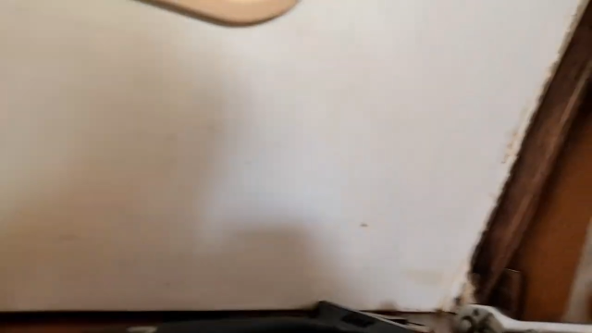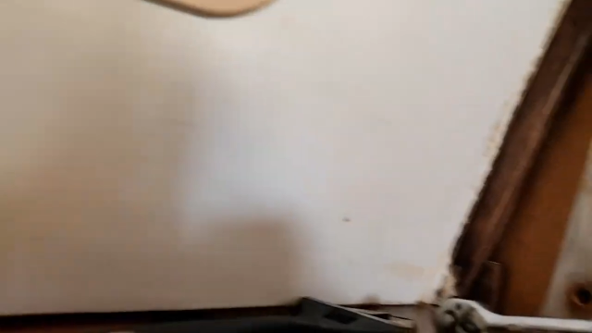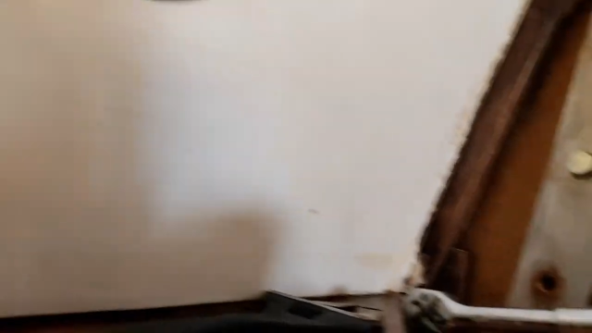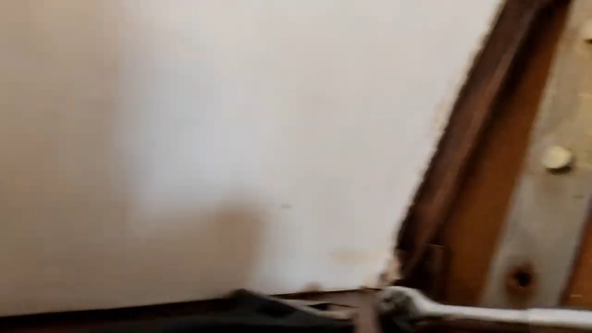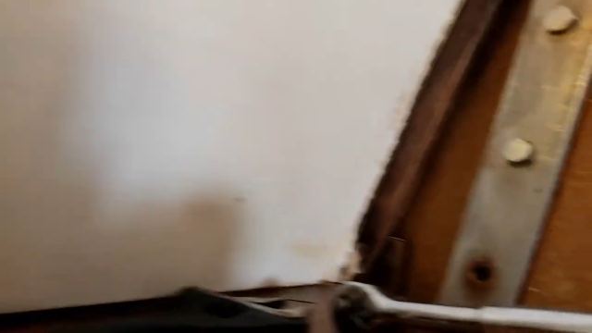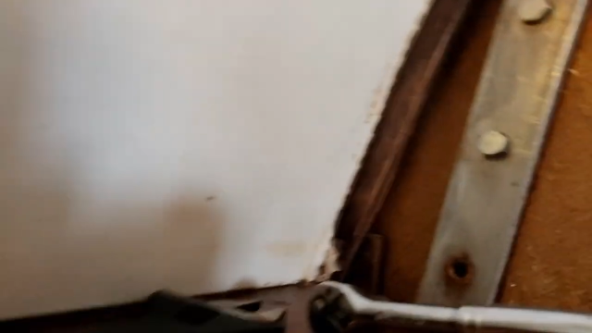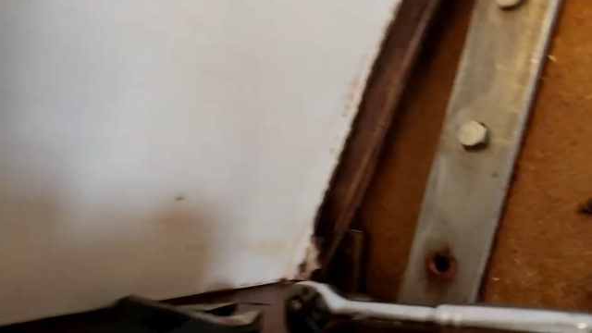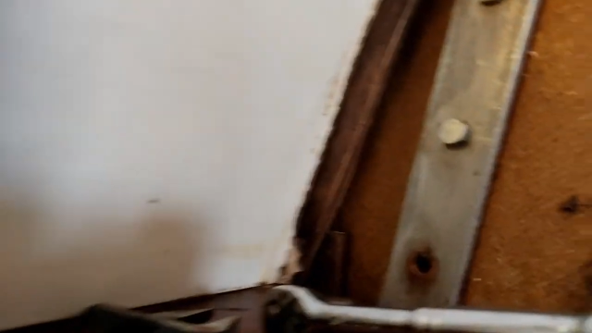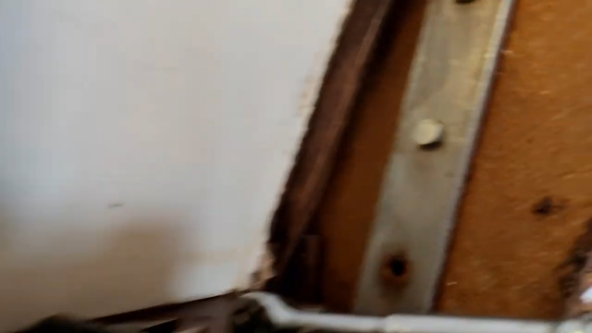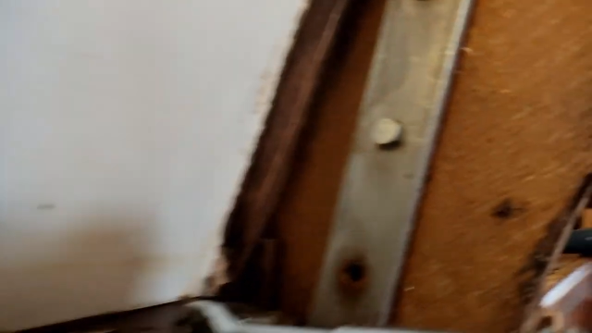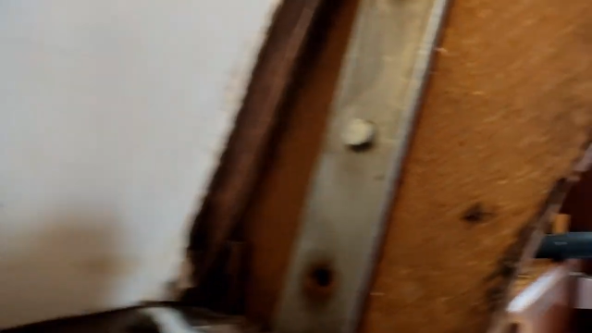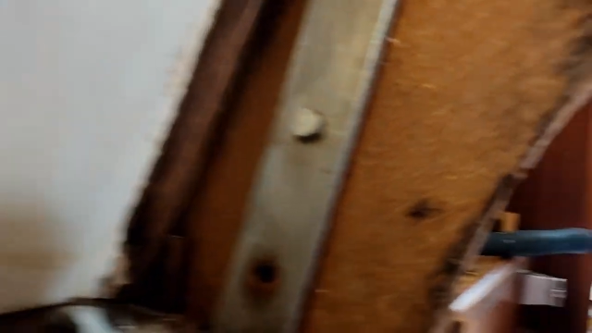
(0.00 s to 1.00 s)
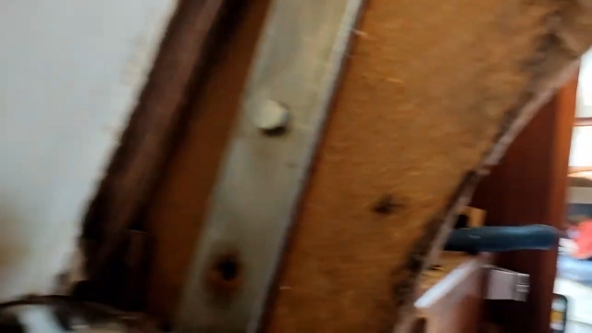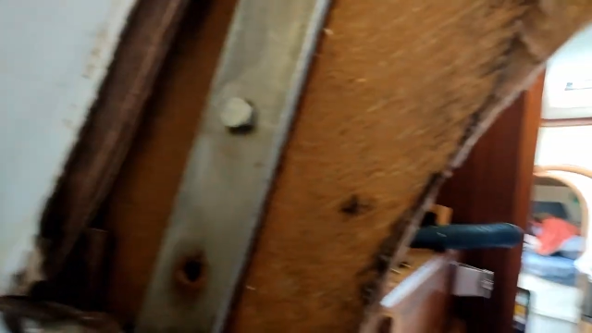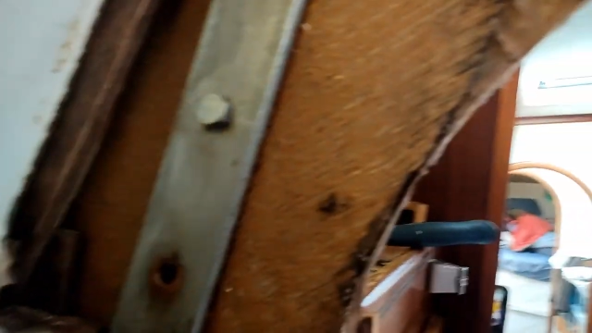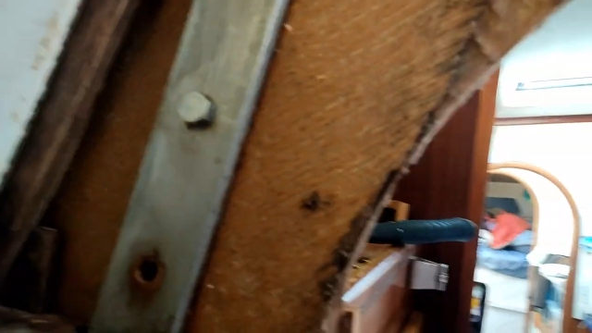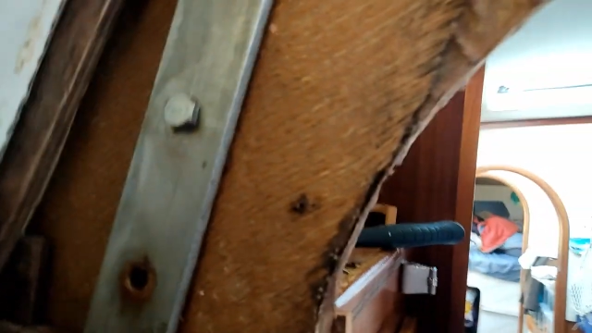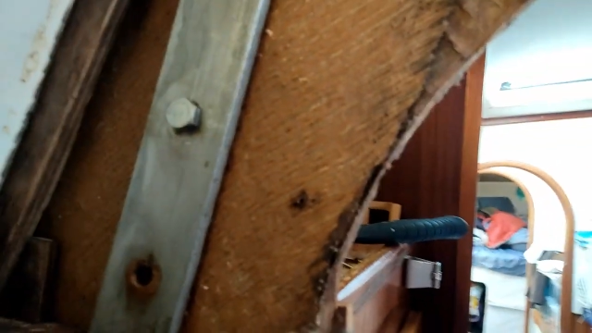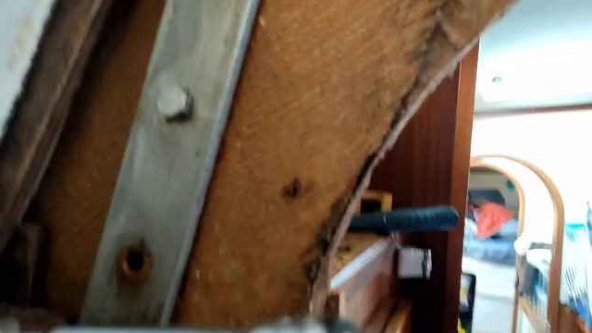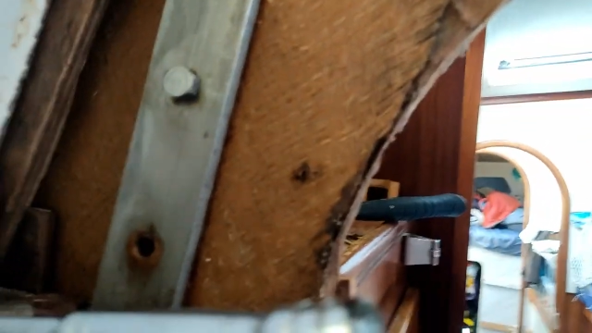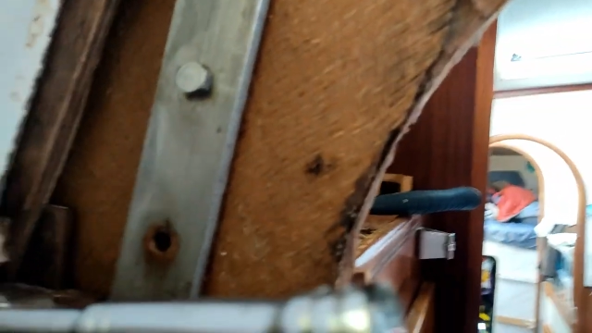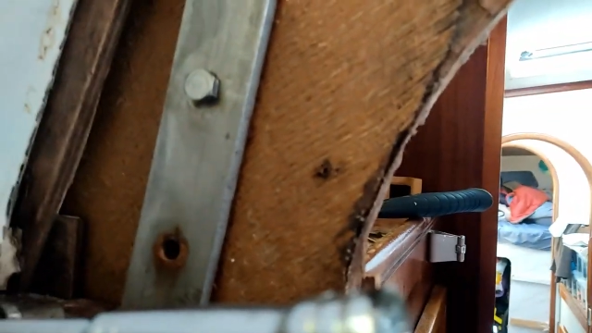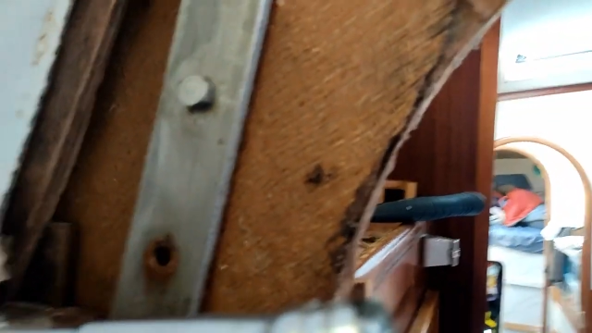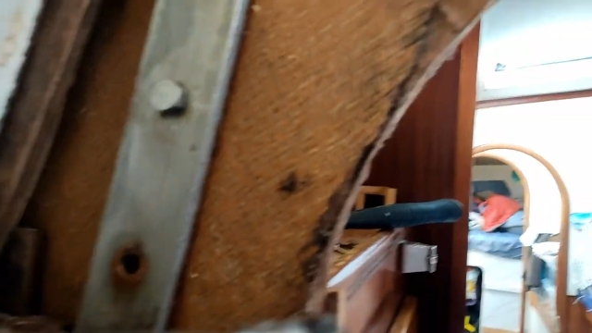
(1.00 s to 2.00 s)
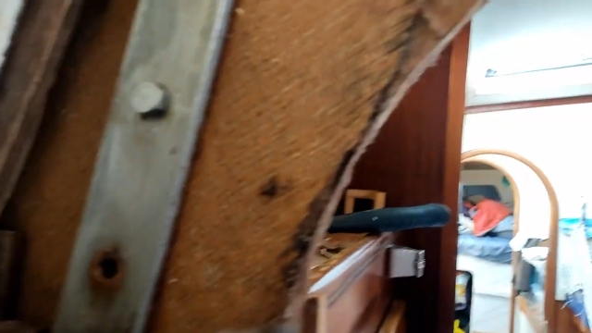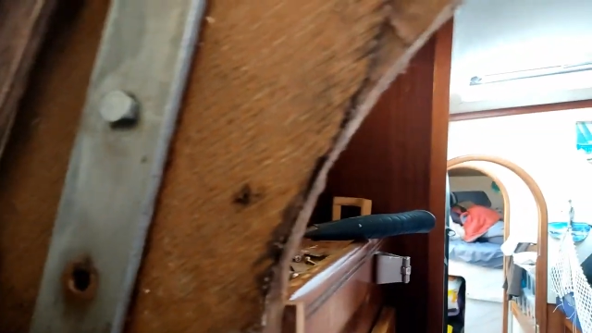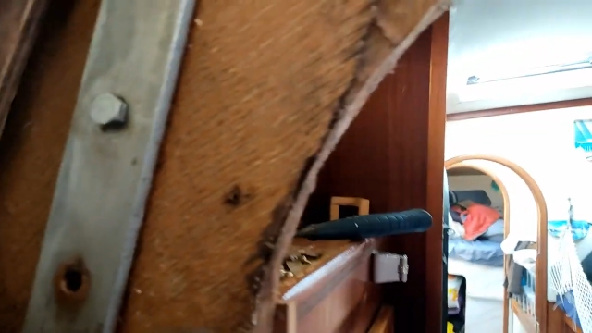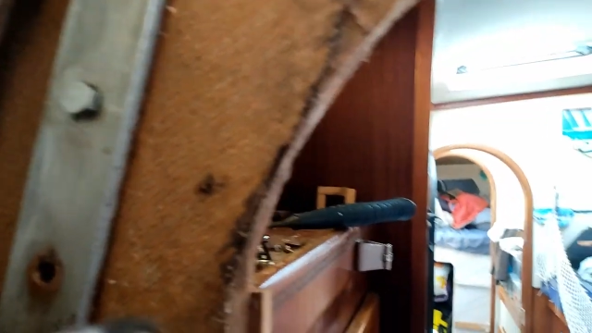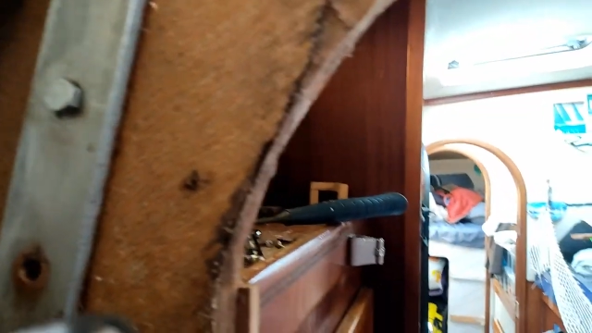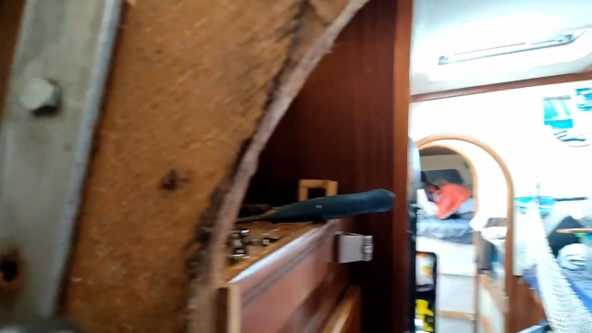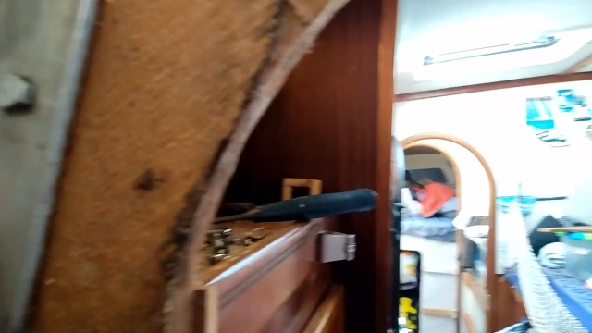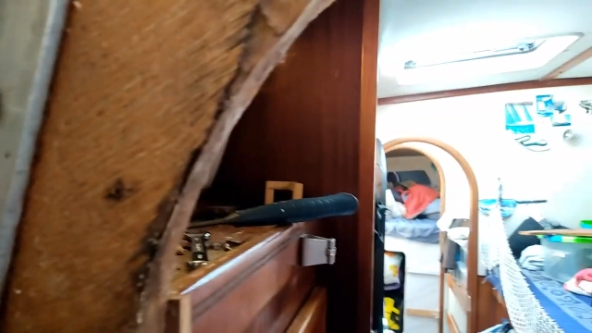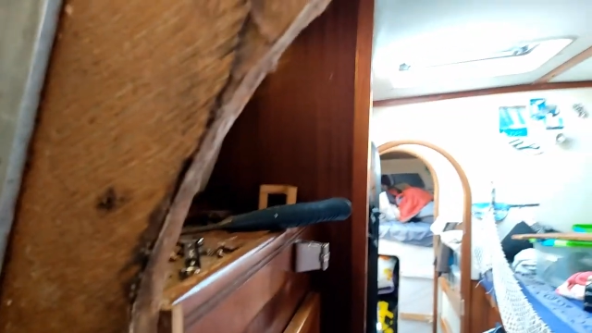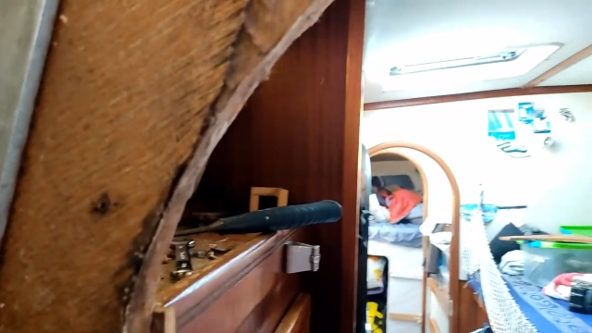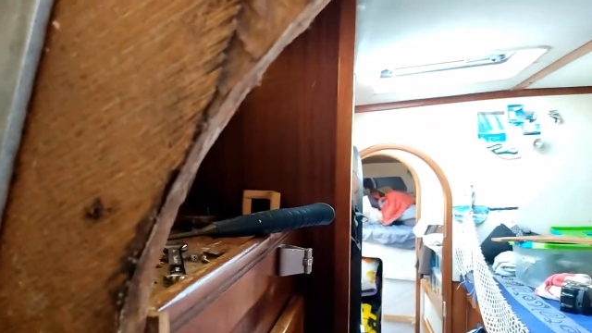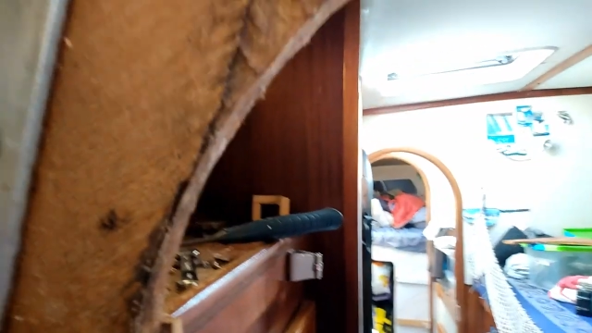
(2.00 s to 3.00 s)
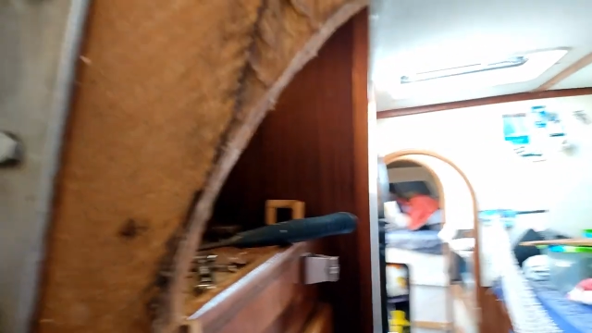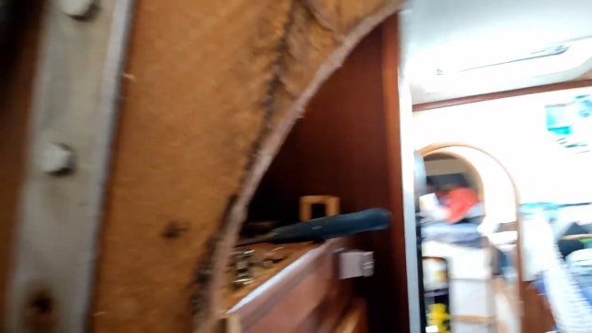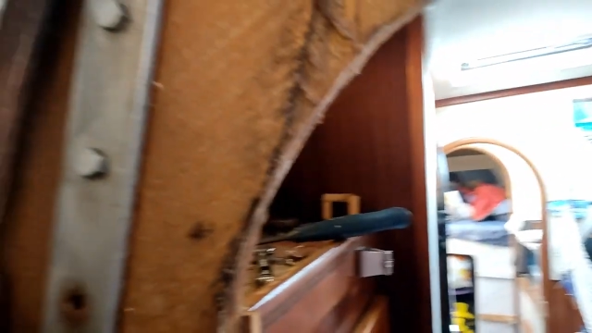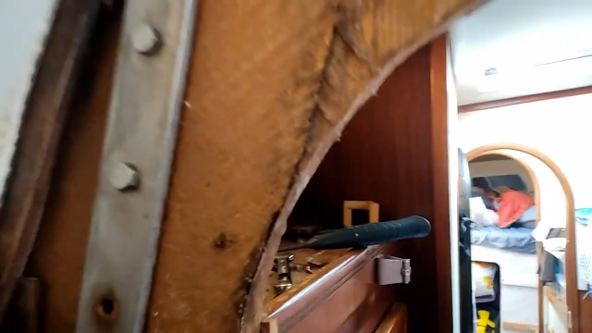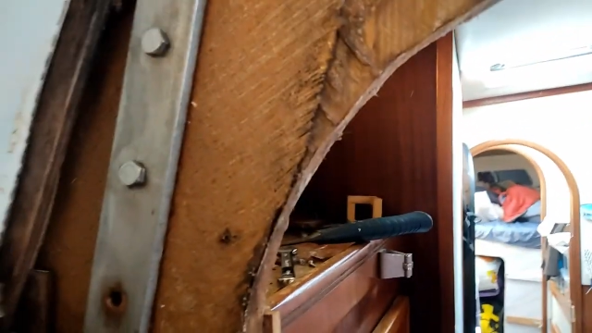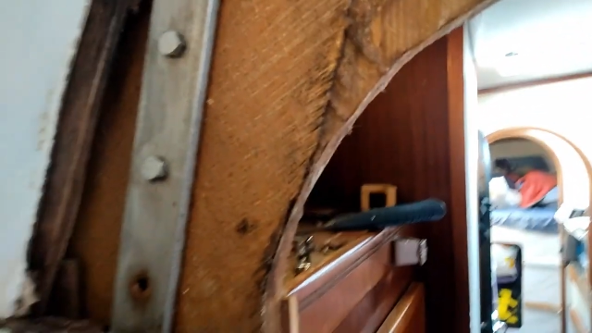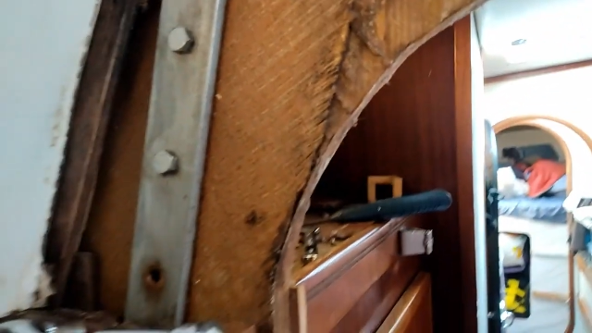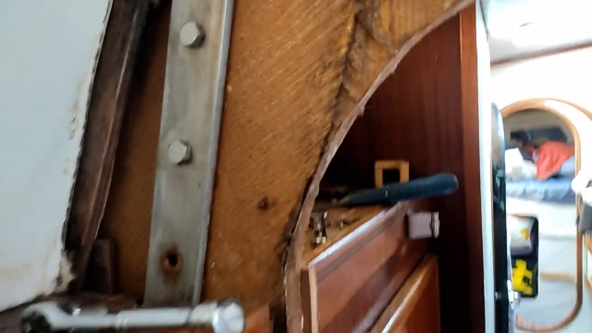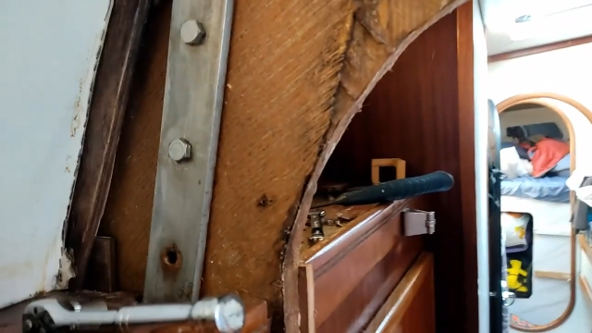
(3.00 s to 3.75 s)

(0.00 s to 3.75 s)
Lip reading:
[unreadable: no face in view]